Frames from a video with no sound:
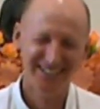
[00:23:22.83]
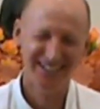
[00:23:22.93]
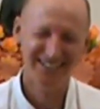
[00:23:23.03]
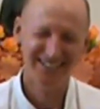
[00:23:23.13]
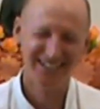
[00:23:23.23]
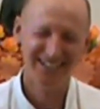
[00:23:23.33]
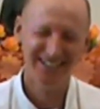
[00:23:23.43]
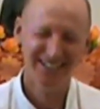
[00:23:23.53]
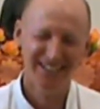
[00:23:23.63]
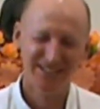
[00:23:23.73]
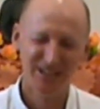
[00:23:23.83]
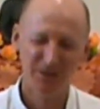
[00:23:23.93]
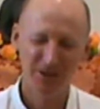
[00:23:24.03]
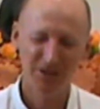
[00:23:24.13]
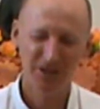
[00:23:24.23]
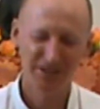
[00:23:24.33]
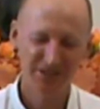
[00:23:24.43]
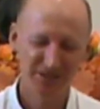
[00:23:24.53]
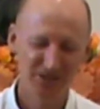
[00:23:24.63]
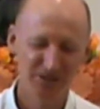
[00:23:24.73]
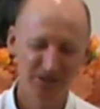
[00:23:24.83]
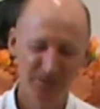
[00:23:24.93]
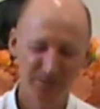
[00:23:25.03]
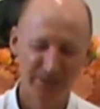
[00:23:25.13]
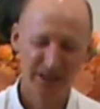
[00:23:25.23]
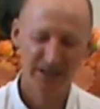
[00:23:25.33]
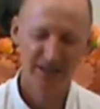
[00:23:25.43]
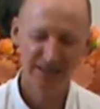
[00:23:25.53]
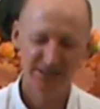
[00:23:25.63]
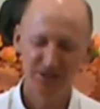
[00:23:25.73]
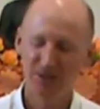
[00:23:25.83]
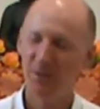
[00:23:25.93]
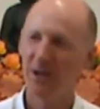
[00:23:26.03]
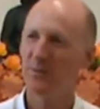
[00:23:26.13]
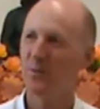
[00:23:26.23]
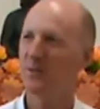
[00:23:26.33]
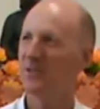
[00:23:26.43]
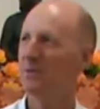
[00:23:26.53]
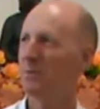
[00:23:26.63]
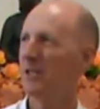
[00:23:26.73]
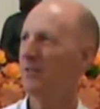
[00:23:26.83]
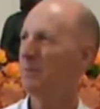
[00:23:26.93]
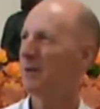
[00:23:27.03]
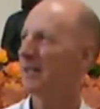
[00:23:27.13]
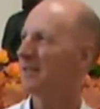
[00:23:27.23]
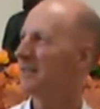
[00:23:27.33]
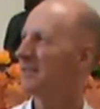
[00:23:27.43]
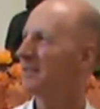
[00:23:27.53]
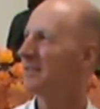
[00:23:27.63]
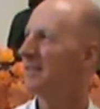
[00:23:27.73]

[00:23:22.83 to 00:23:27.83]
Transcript: Okay, so what I'd like to do, let's do a mindfulness of breathing practice.